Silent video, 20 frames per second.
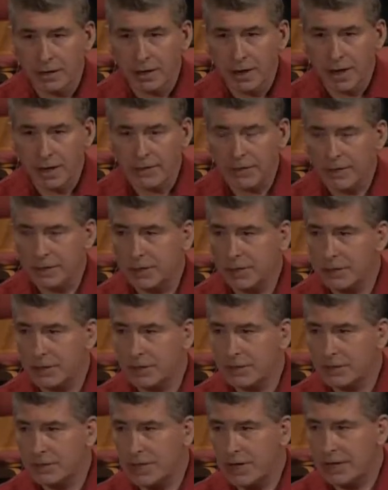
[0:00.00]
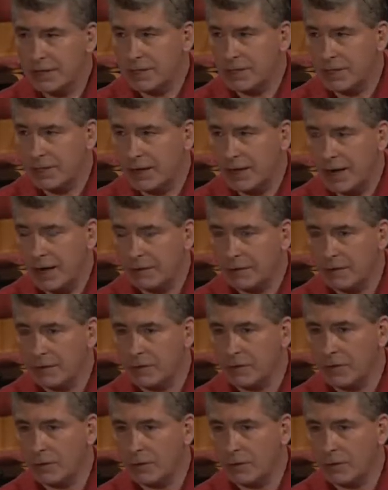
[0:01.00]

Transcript: I think that there's an idea out there in